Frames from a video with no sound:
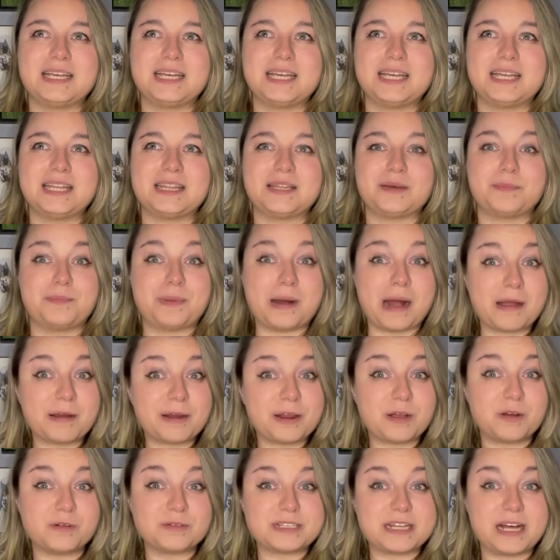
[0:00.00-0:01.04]
the Bowery
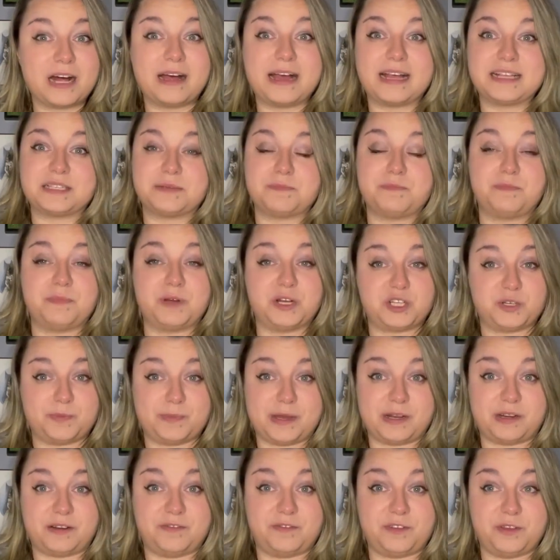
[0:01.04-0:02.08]
Hotel has a much
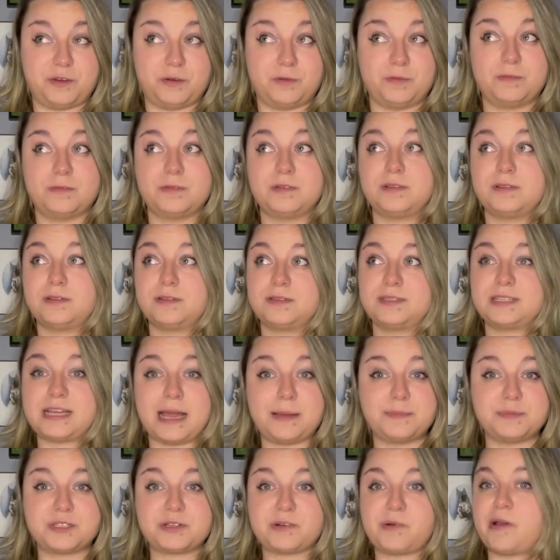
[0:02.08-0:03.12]
better view.
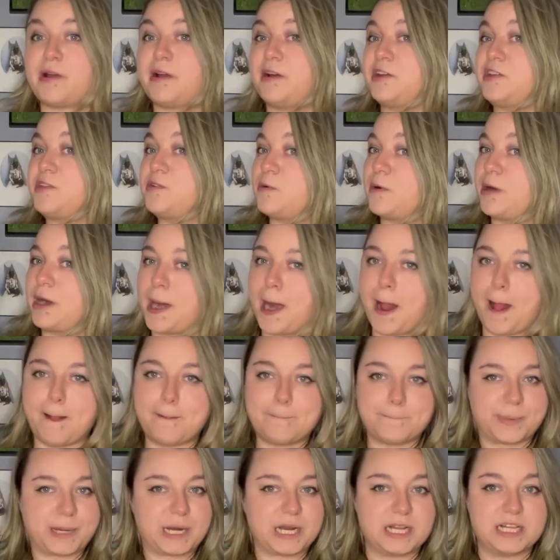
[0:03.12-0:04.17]
Times Square, you are
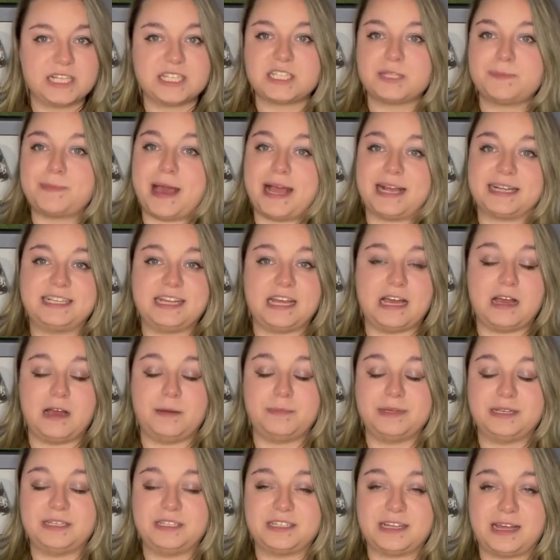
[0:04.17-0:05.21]
smack dab
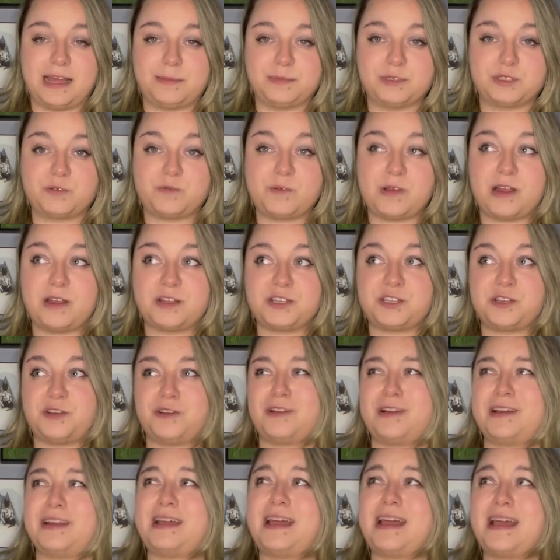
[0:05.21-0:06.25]
in Times Square, so you're
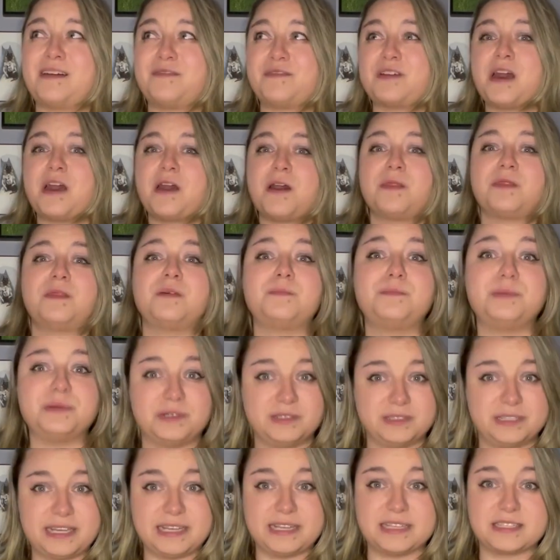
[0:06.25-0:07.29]
gonna have the
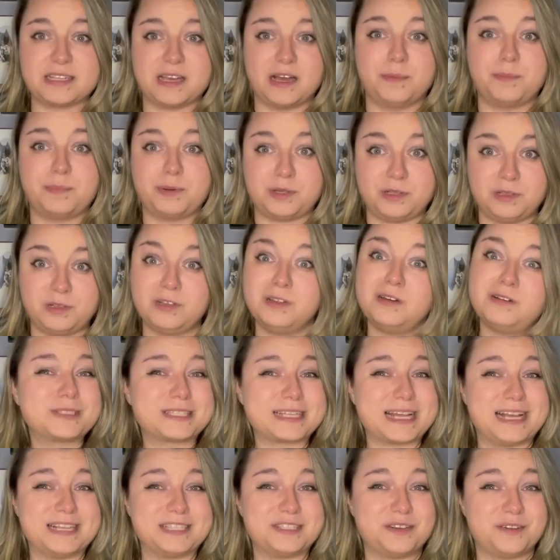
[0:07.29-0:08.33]
buildings up close
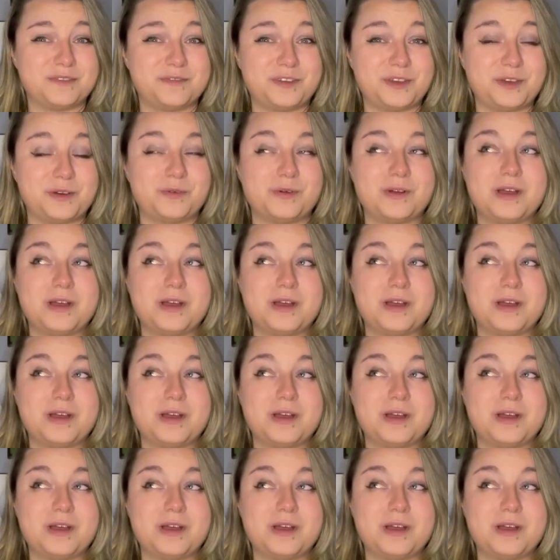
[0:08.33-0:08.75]
as your view.